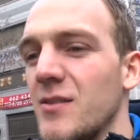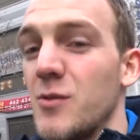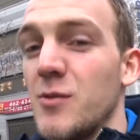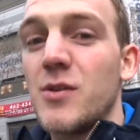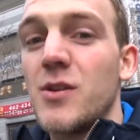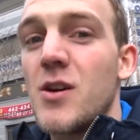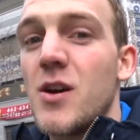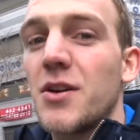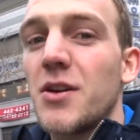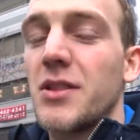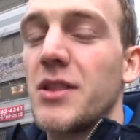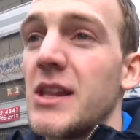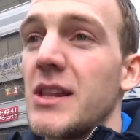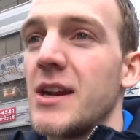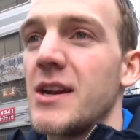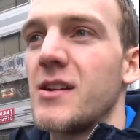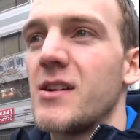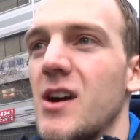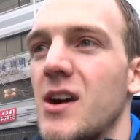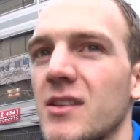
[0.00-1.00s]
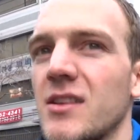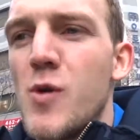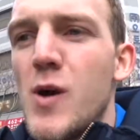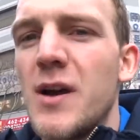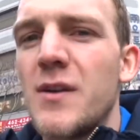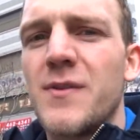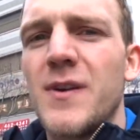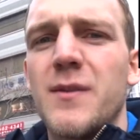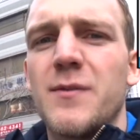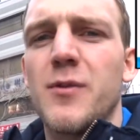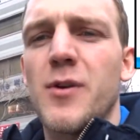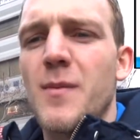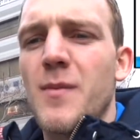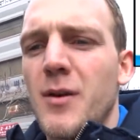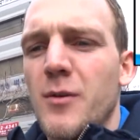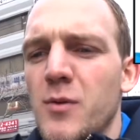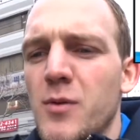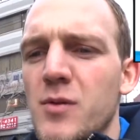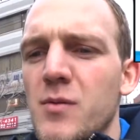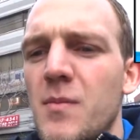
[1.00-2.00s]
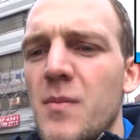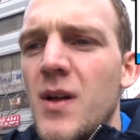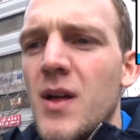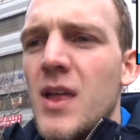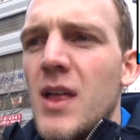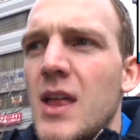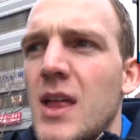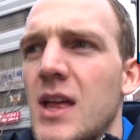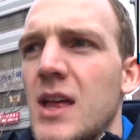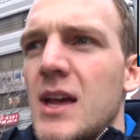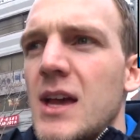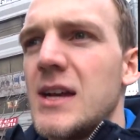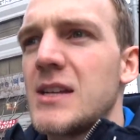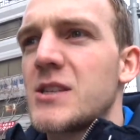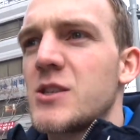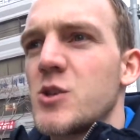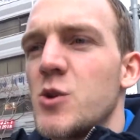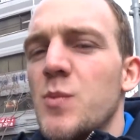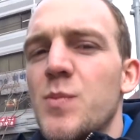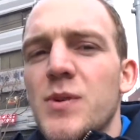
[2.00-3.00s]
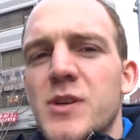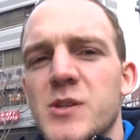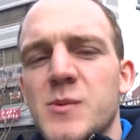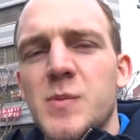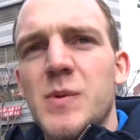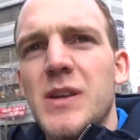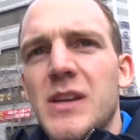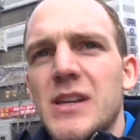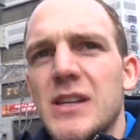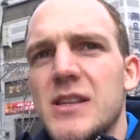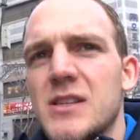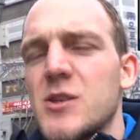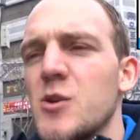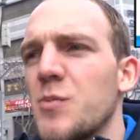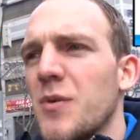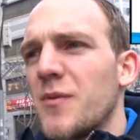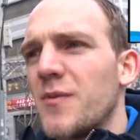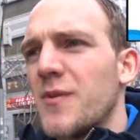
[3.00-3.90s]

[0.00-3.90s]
to the other thing that I got, Wi-Fi for in my room. It's super speed, super